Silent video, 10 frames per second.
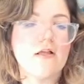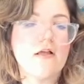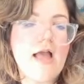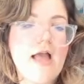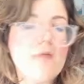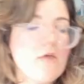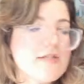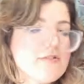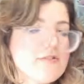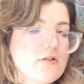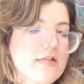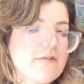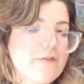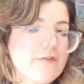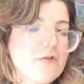I want it to look like a
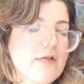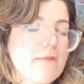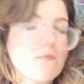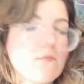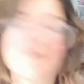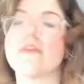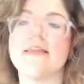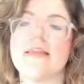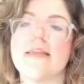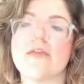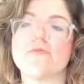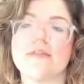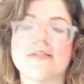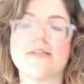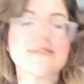video game more than like a
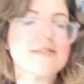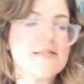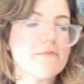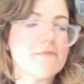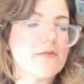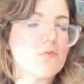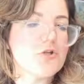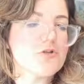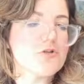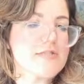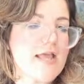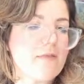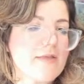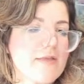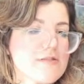realistic scene, but what you're saying
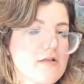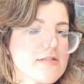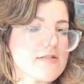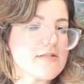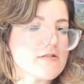makes a lot of sense.